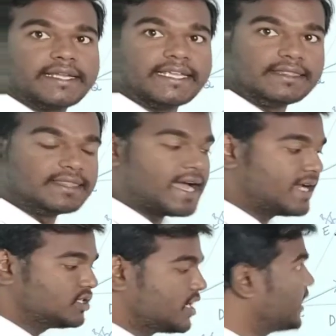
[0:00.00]
in
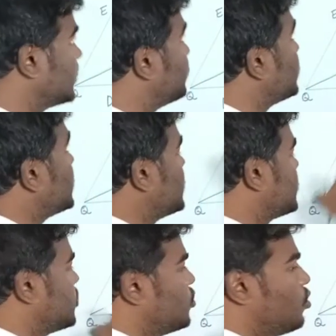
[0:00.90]
that triangle
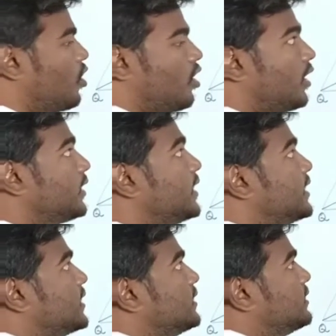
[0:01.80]
PQR,
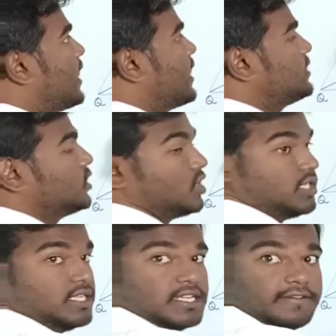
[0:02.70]
in that
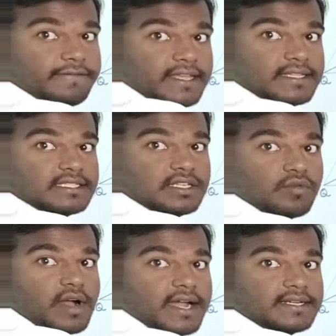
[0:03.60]
EF is
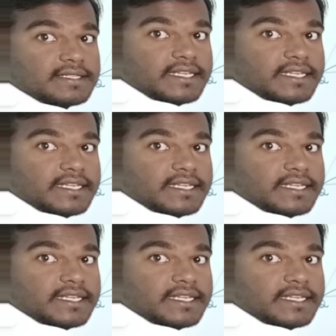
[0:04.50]
divides